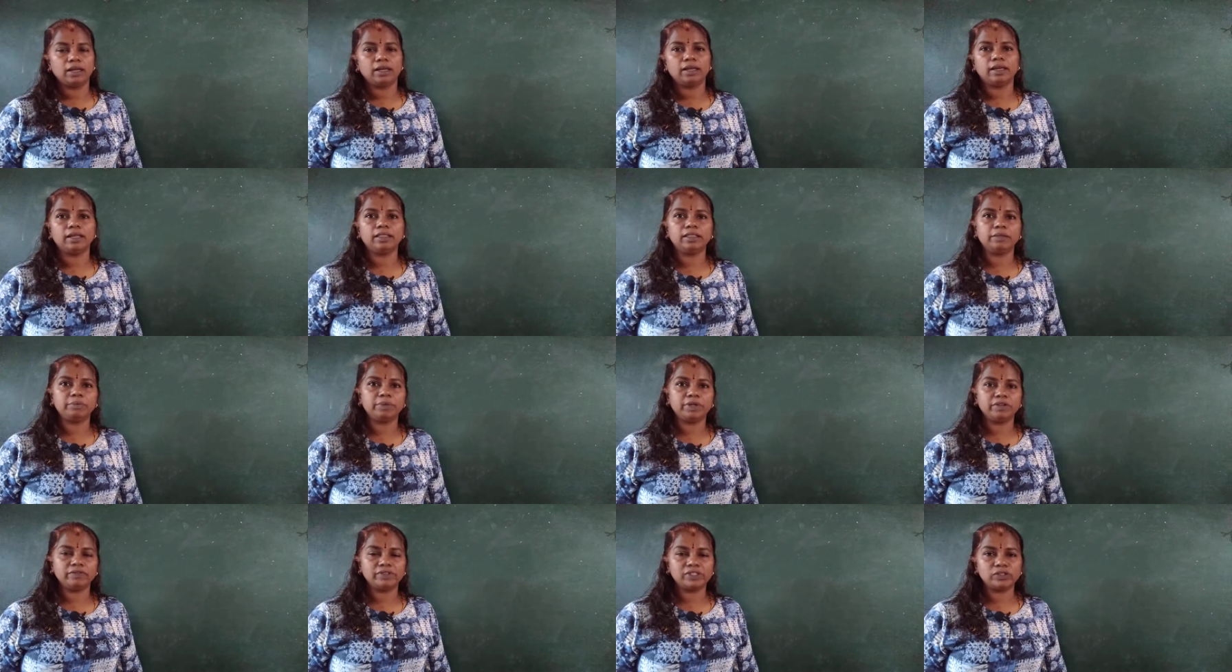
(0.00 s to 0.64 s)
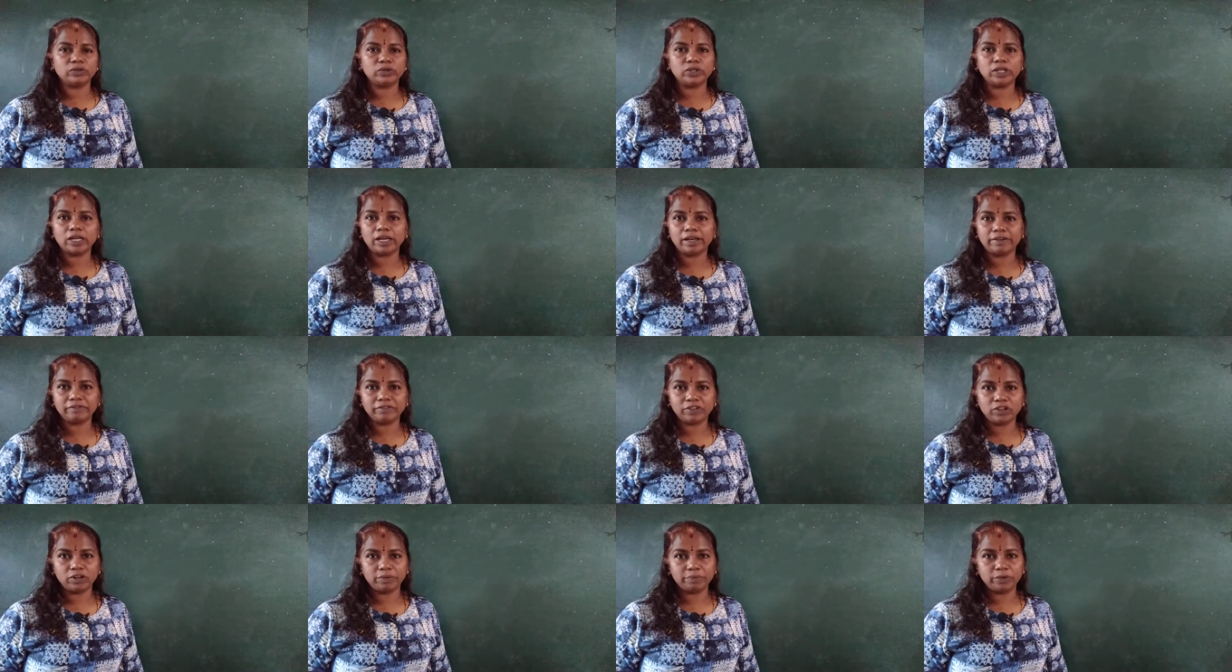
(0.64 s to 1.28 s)
In the previous video, I
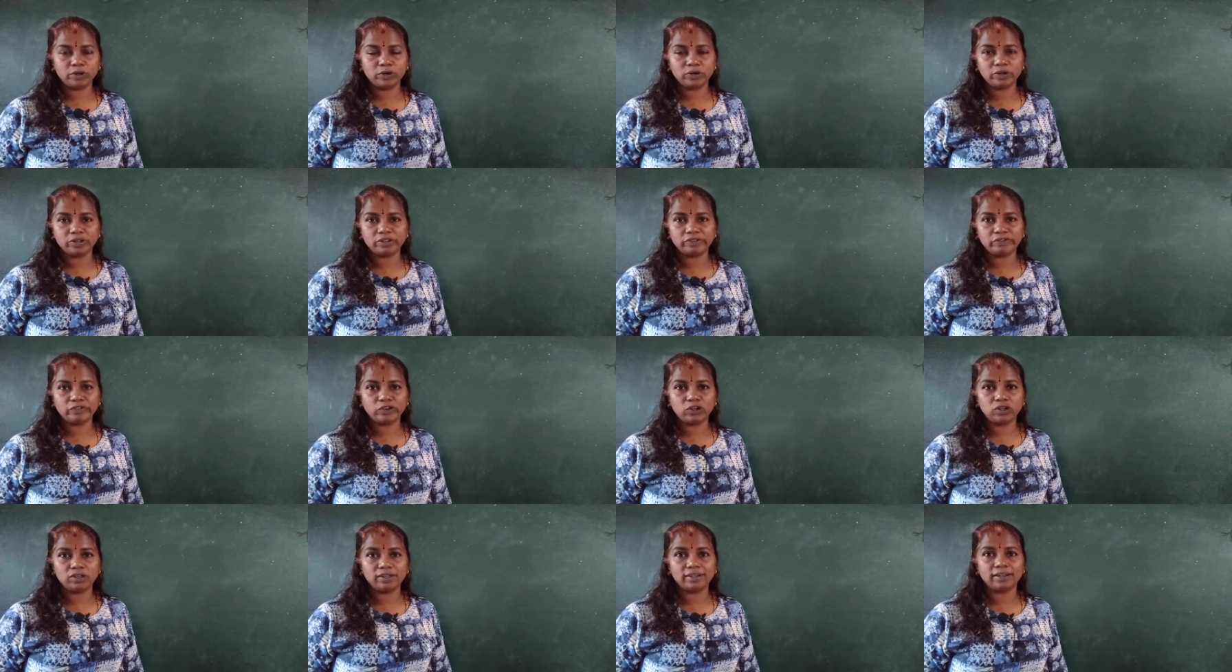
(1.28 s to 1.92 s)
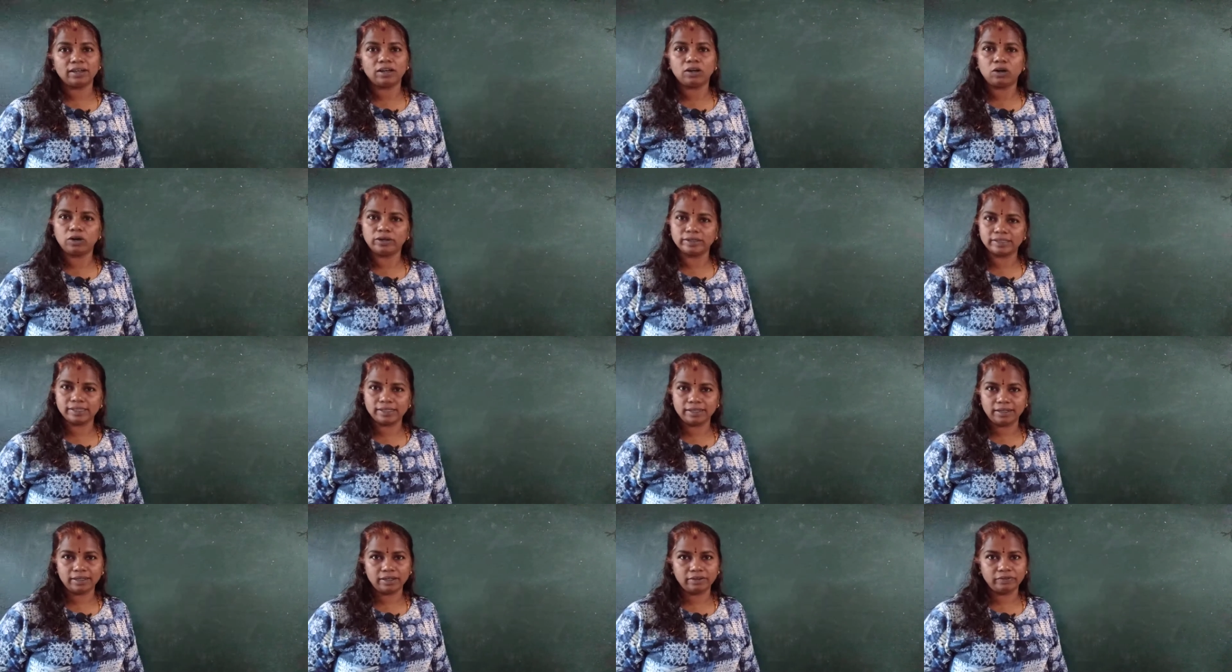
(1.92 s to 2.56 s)
have uploaded what
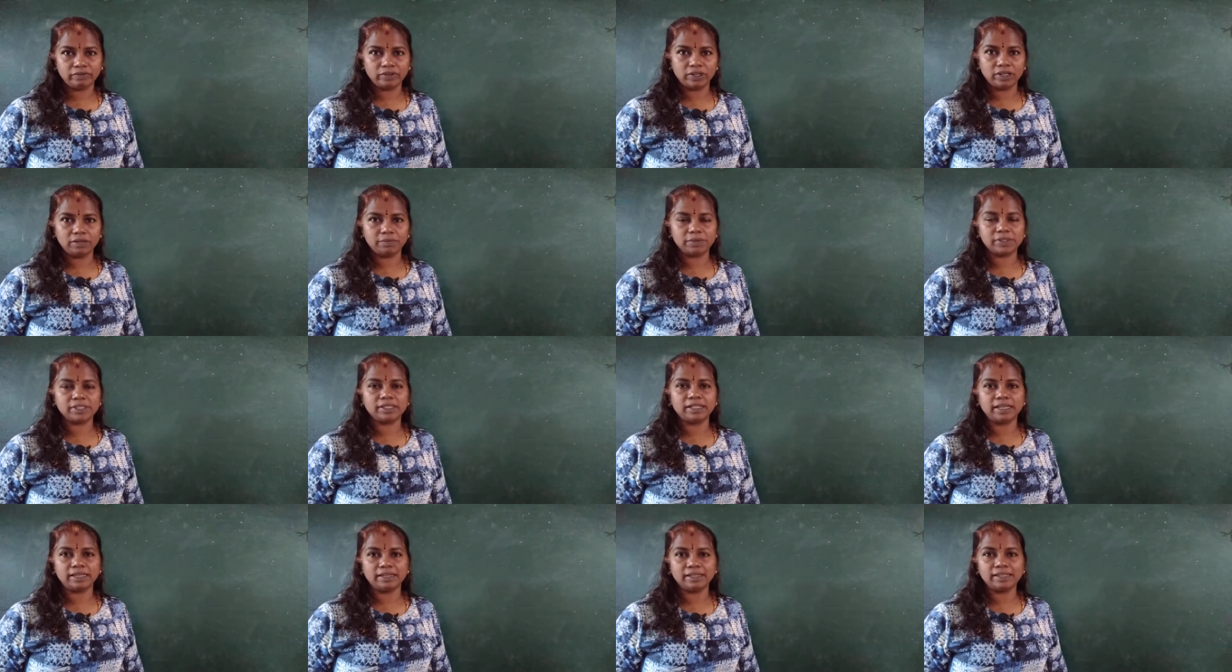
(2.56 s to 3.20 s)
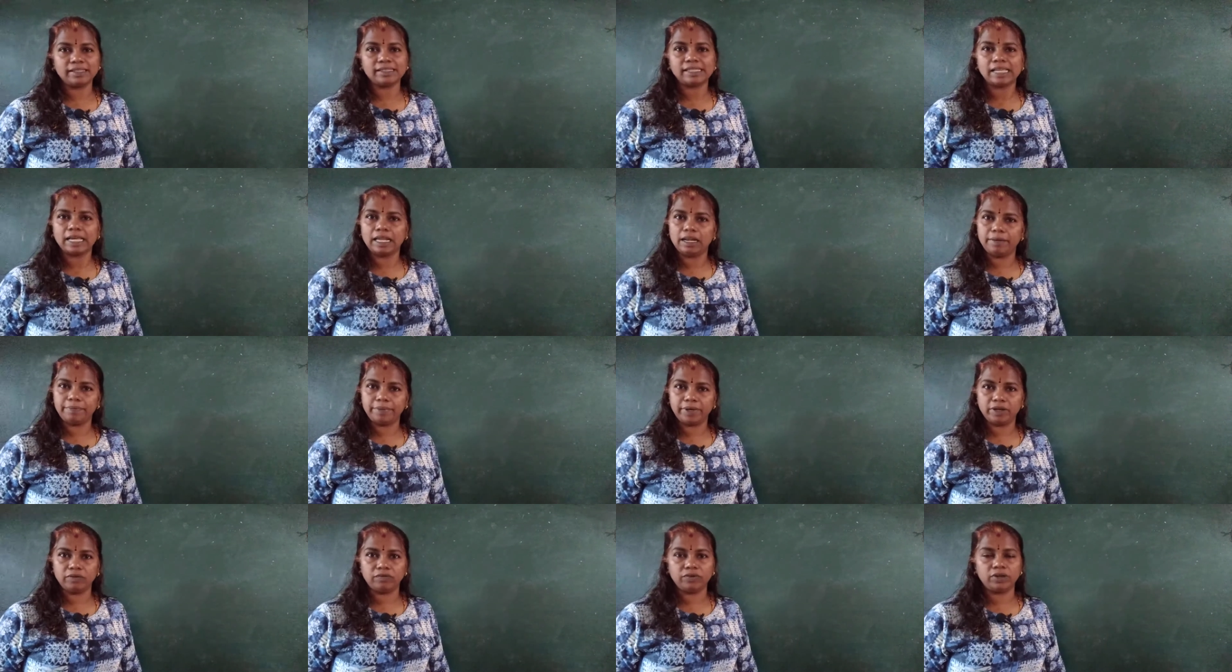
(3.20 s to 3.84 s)
auxiliary verbs, that is
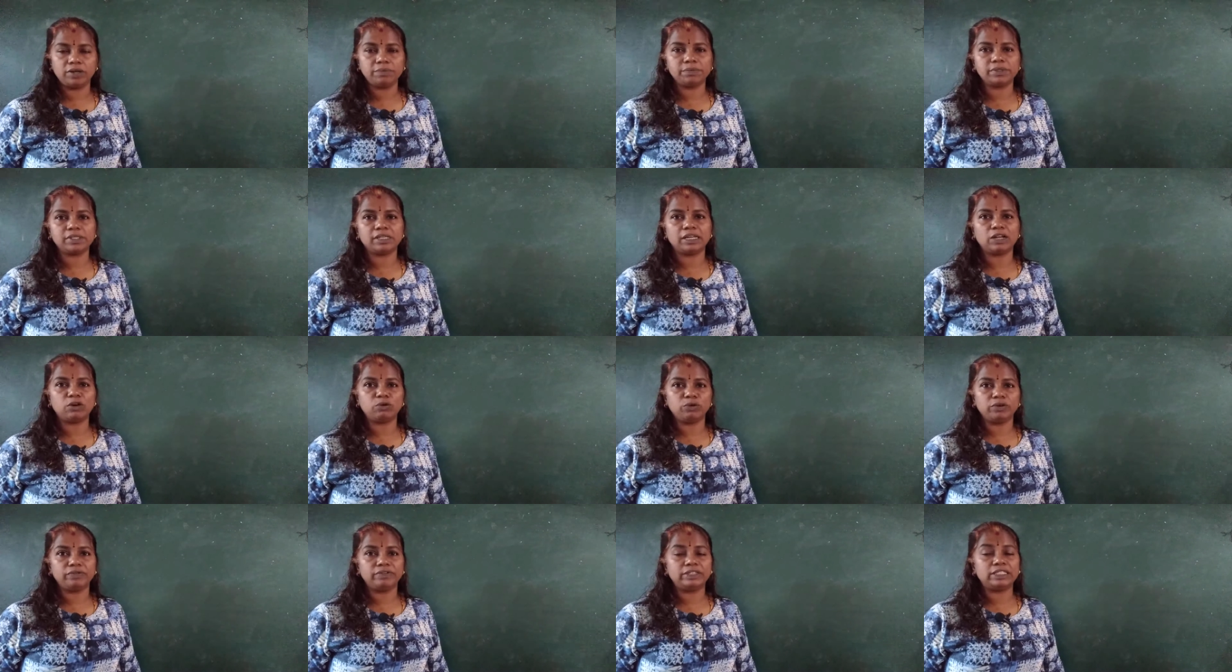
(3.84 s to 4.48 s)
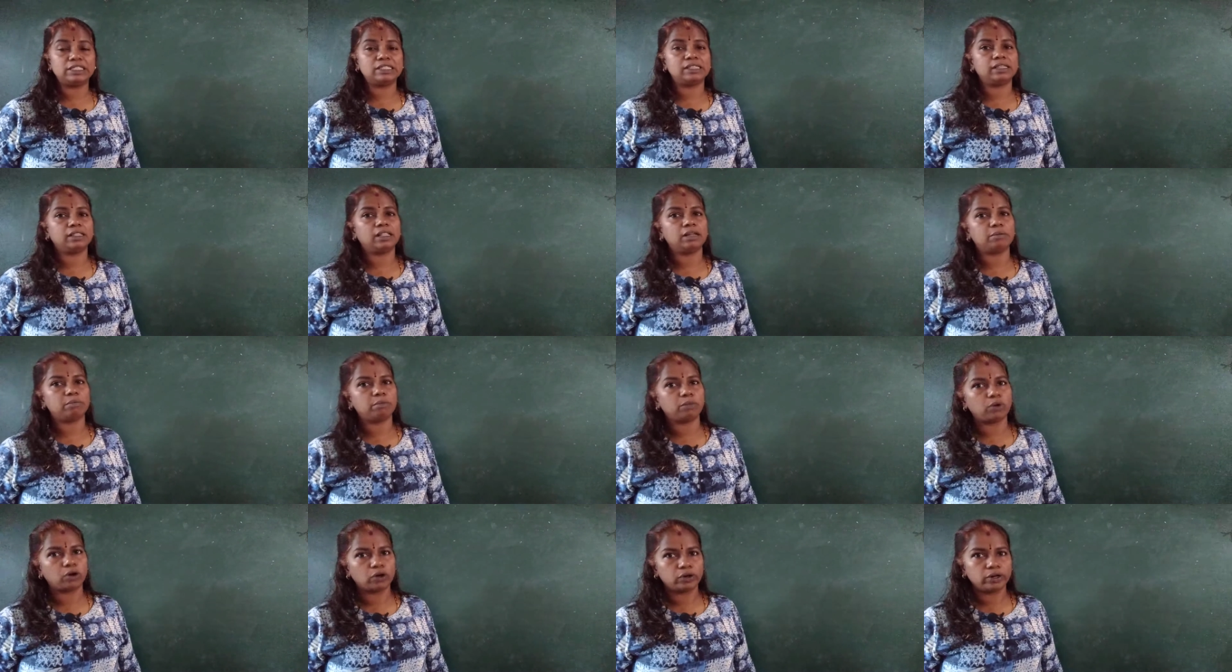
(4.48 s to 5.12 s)
helping verbs. Now we will see the
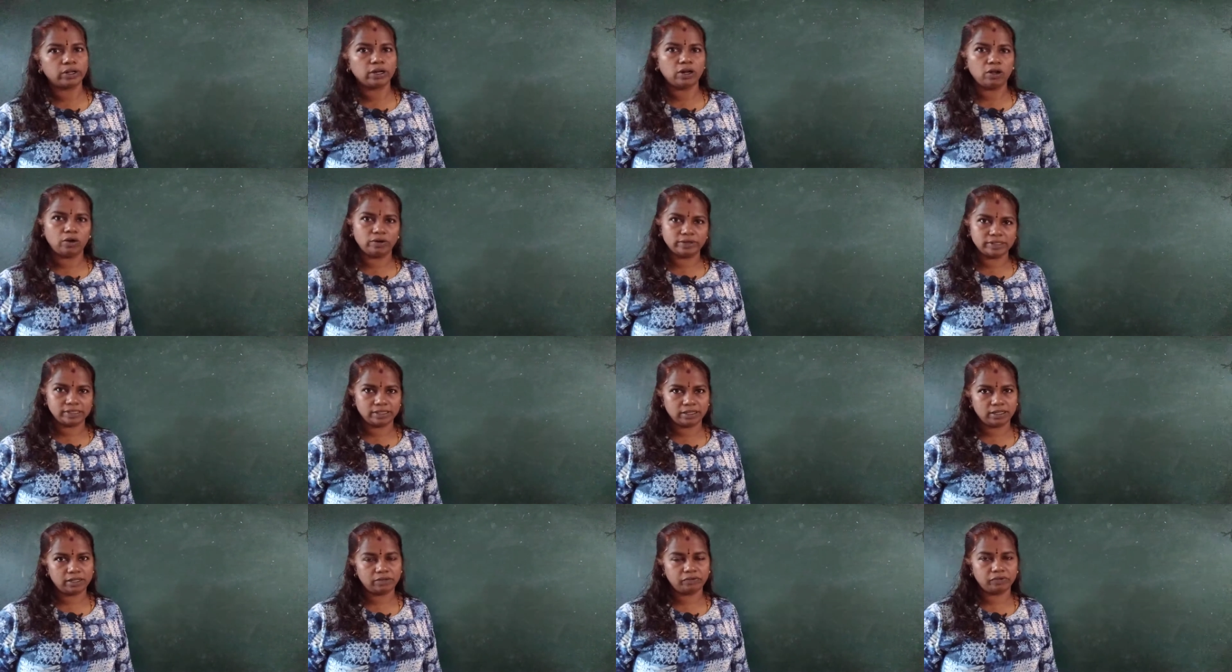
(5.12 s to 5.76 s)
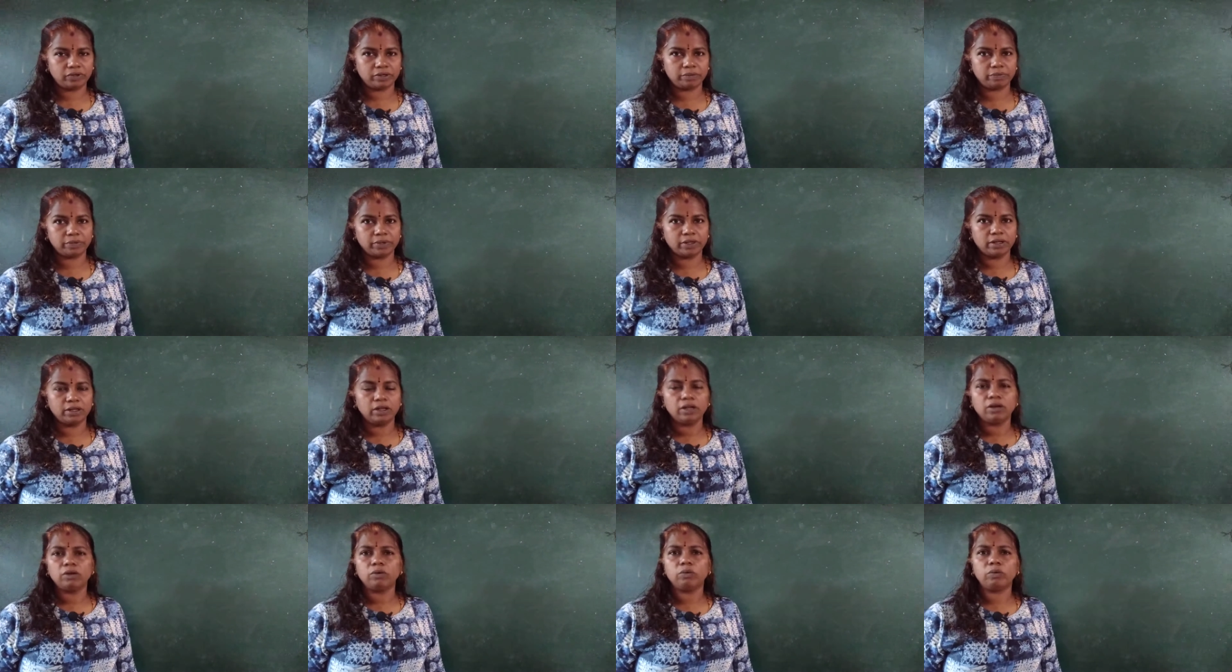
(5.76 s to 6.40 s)
modal auxiliary verb.
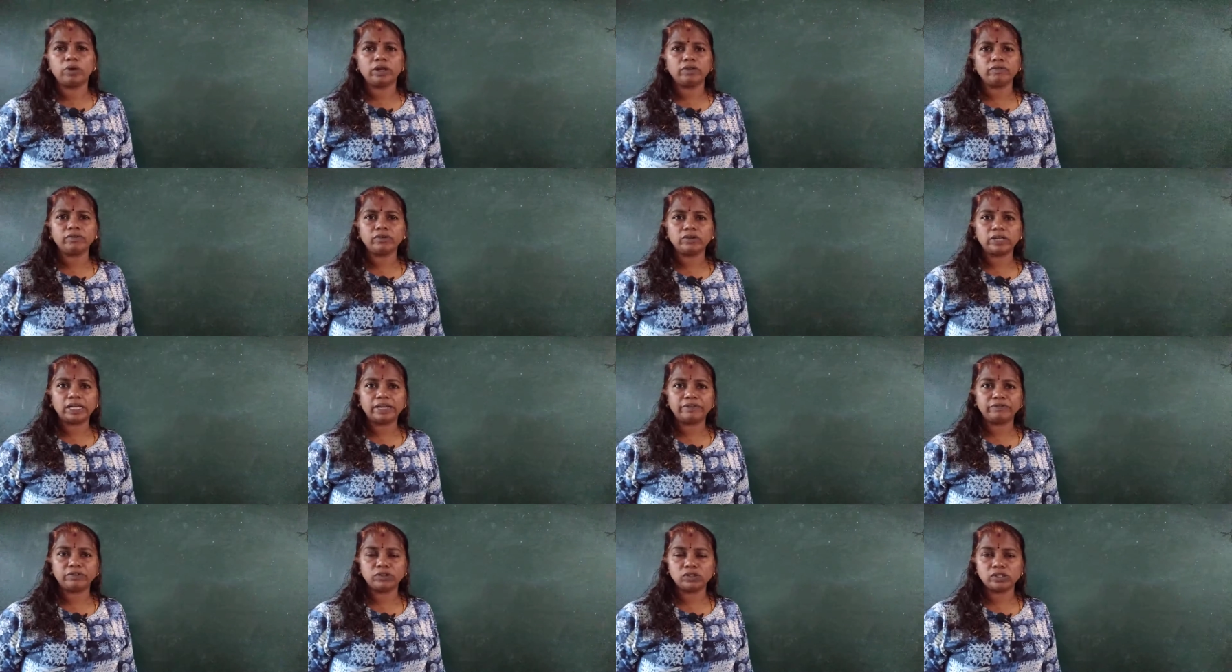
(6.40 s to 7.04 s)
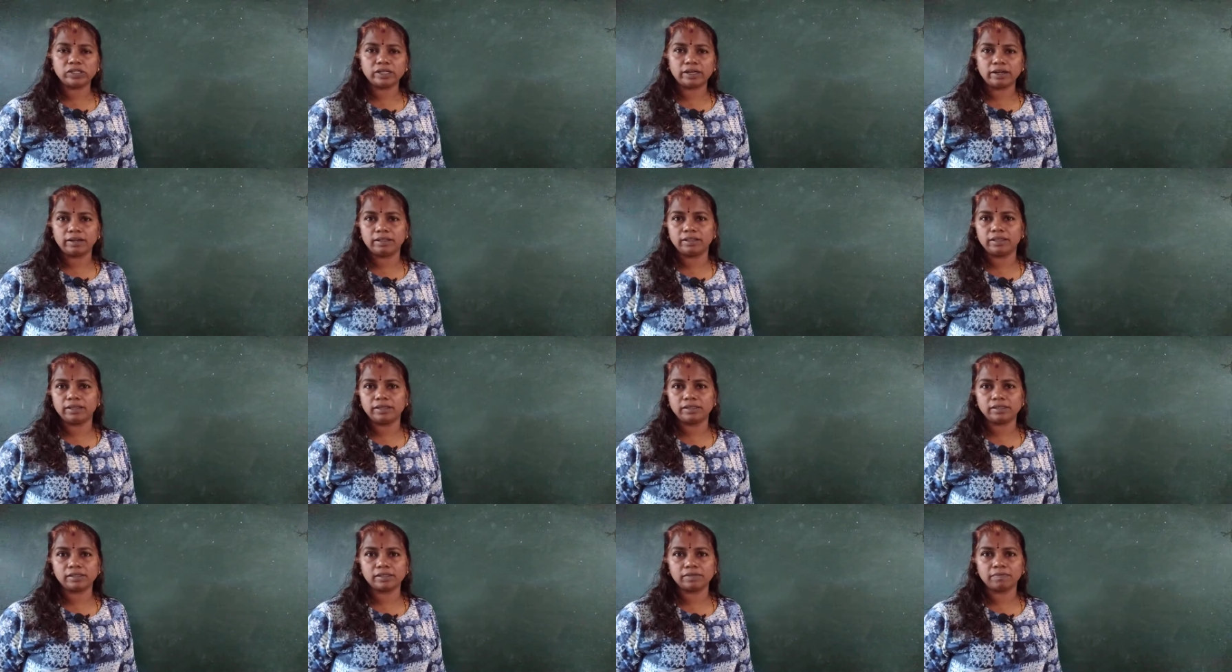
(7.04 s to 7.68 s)
Why you have to study
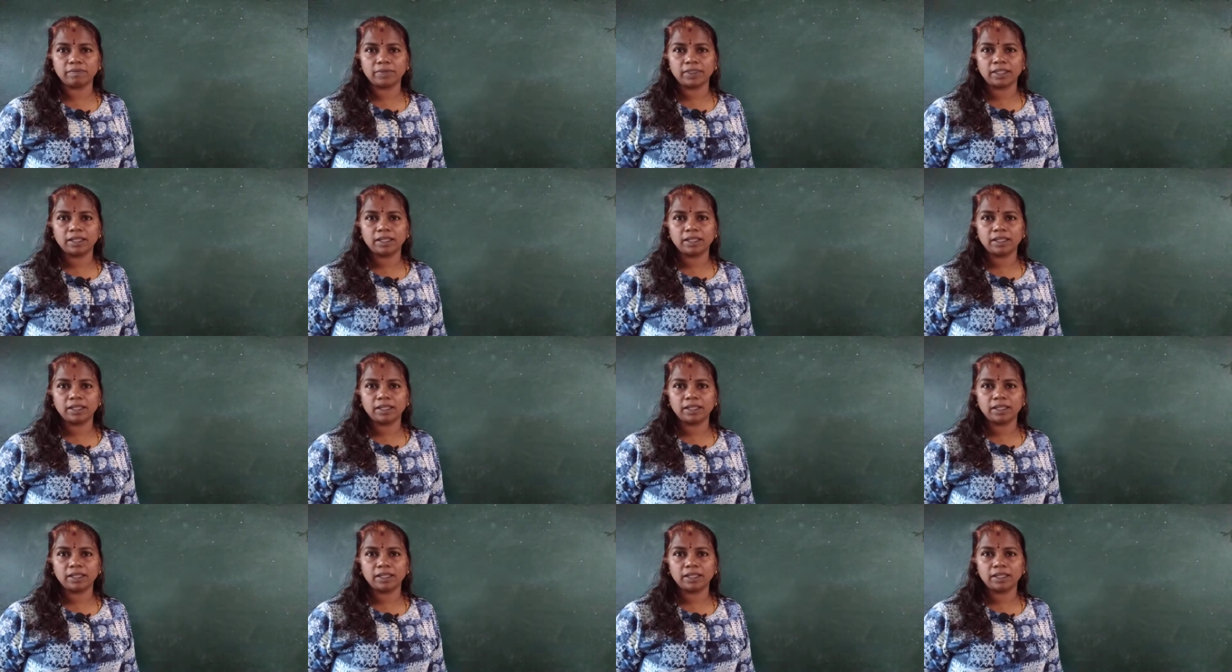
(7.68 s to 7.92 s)
this?